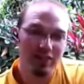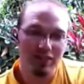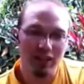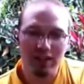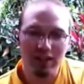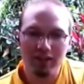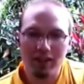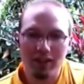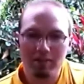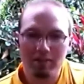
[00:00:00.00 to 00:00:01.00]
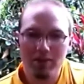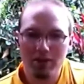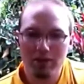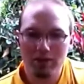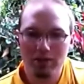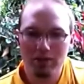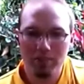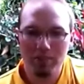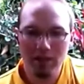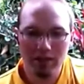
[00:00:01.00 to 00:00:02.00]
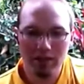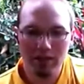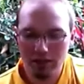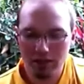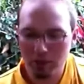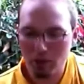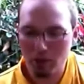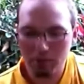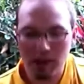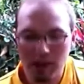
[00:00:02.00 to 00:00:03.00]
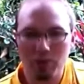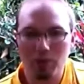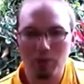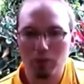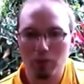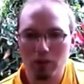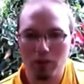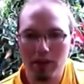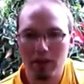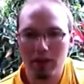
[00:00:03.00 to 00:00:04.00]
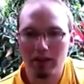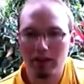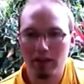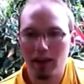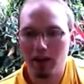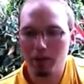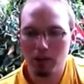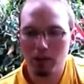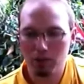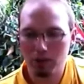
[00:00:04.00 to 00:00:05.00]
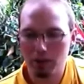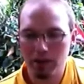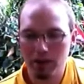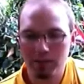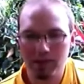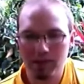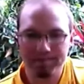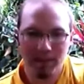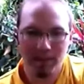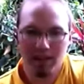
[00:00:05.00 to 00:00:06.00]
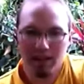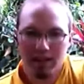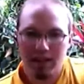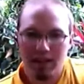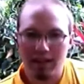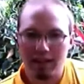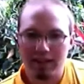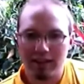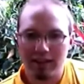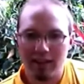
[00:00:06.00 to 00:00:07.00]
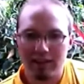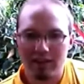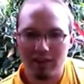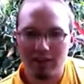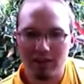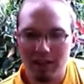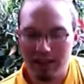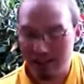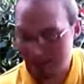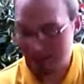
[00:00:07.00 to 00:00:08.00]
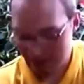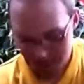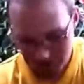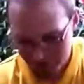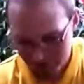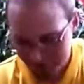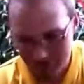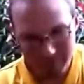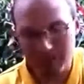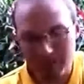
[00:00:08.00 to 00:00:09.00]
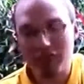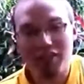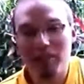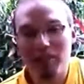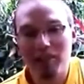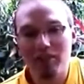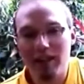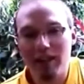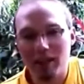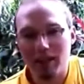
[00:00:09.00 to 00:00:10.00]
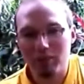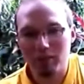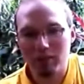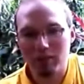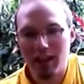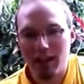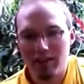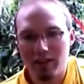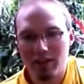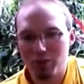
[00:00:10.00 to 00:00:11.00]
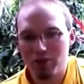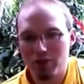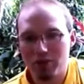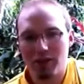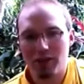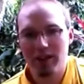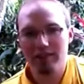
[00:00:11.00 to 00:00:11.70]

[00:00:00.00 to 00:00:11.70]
kind of left up to me to determine what plants we want to work with and how we want to work with them and things like that. So I think this is going to be great, man. We're going to have all sorts of great